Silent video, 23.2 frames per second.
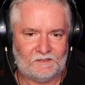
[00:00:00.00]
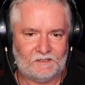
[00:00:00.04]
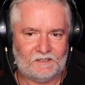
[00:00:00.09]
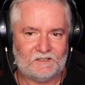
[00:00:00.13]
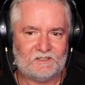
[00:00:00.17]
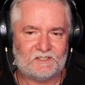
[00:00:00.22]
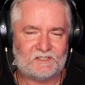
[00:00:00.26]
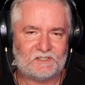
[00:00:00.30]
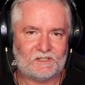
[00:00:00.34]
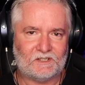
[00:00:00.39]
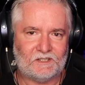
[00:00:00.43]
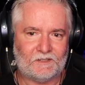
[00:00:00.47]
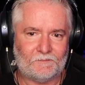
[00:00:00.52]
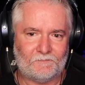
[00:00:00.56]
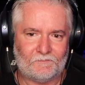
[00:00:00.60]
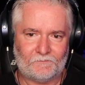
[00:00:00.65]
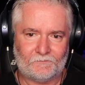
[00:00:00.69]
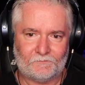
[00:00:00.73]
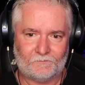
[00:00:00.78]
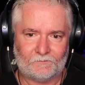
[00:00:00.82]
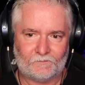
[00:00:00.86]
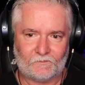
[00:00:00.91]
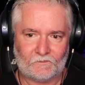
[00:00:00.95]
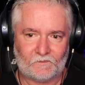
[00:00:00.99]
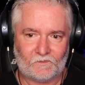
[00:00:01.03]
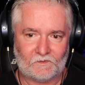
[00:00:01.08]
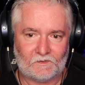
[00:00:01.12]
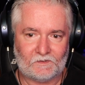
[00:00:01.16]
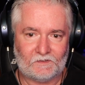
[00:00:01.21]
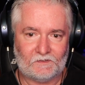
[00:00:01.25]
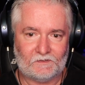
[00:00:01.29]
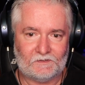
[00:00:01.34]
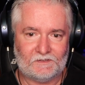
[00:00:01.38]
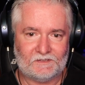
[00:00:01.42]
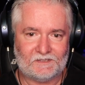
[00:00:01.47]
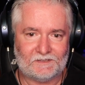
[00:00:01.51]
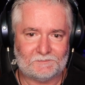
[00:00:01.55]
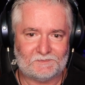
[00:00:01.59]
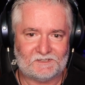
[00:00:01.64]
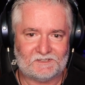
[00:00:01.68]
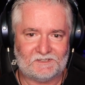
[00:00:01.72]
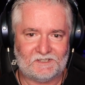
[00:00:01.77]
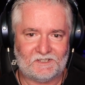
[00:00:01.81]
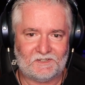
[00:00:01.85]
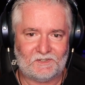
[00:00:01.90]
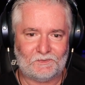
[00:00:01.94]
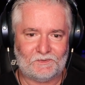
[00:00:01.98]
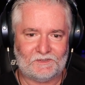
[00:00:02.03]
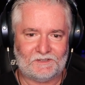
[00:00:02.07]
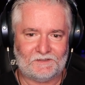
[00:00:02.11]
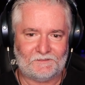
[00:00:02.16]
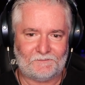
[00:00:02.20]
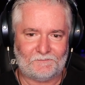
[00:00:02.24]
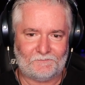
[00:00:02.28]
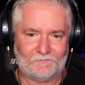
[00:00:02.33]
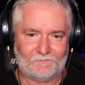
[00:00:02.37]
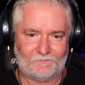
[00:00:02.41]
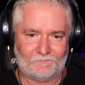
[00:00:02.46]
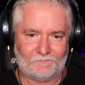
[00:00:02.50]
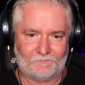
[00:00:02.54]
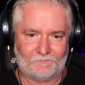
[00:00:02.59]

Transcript: Headshot. Here comes another one.